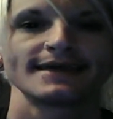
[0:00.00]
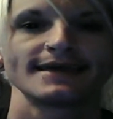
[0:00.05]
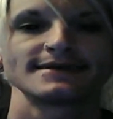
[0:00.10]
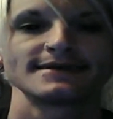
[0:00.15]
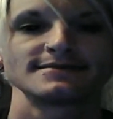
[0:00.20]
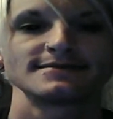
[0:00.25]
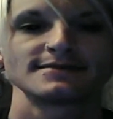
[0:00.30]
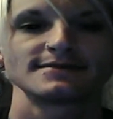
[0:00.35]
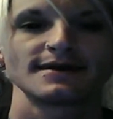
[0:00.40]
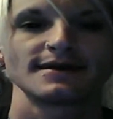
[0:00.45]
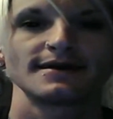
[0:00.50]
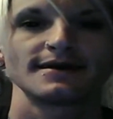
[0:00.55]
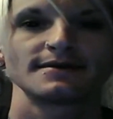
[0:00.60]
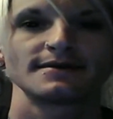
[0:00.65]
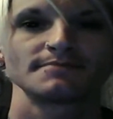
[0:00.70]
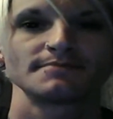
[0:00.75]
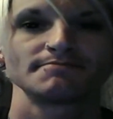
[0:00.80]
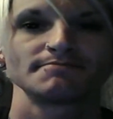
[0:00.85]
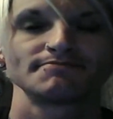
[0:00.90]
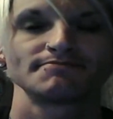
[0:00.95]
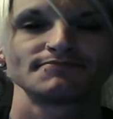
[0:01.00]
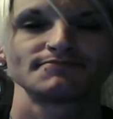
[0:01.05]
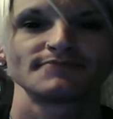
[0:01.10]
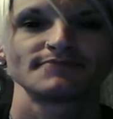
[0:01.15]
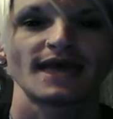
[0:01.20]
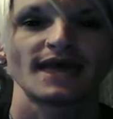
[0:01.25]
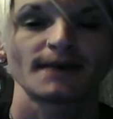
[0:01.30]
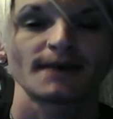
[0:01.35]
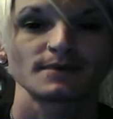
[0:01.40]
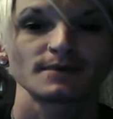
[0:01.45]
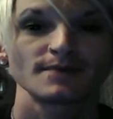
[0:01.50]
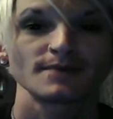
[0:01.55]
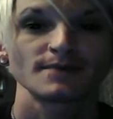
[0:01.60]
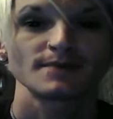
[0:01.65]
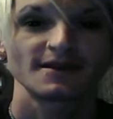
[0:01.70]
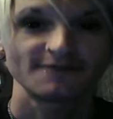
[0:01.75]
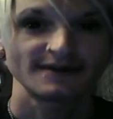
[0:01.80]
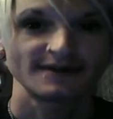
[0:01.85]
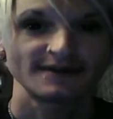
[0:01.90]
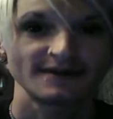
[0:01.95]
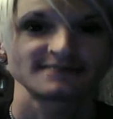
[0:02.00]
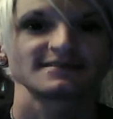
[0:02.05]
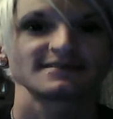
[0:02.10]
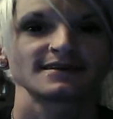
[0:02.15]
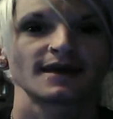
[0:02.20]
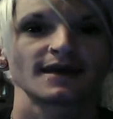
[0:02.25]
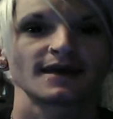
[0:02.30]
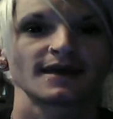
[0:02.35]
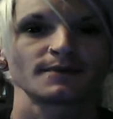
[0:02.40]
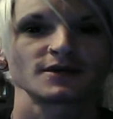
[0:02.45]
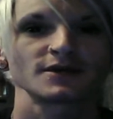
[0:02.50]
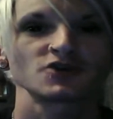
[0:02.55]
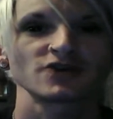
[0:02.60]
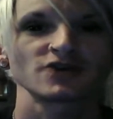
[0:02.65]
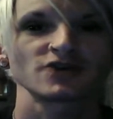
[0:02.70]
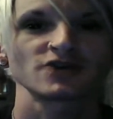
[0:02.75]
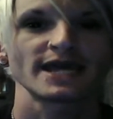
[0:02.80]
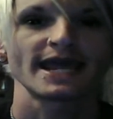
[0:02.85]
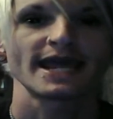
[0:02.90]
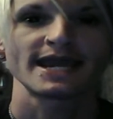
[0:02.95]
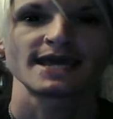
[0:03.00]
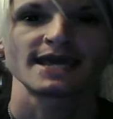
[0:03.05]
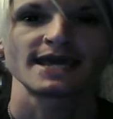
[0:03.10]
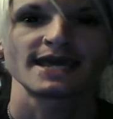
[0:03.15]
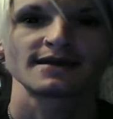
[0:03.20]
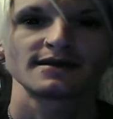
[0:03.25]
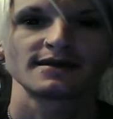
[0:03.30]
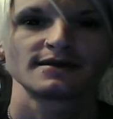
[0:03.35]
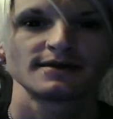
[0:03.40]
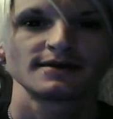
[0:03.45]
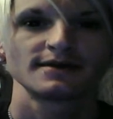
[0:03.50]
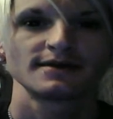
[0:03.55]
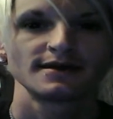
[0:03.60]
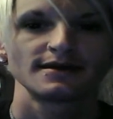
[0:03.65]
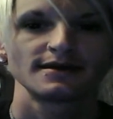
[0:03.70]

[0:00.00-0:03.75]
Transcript: And um, happy manifesting, happy creating.